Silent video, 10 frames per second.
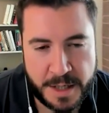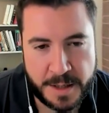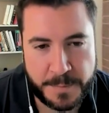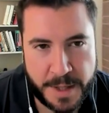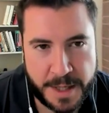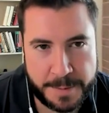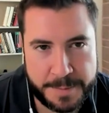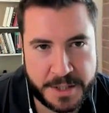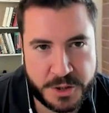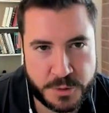Um, and
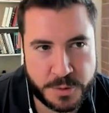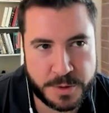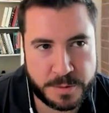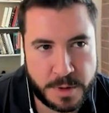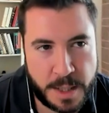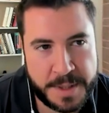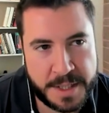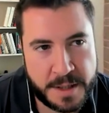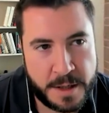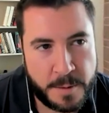I'm not sure. I
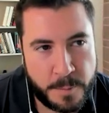mean,